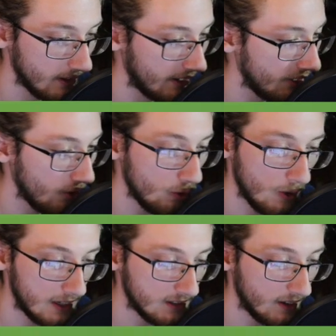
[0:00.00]
I know who
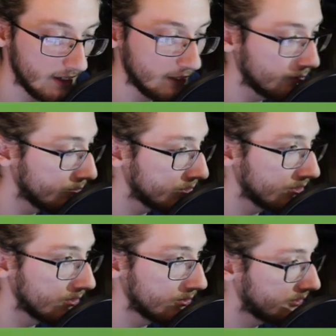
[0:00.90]
has dining room,
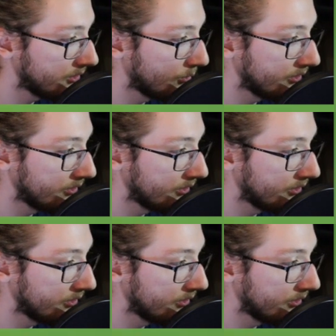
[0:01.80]
so going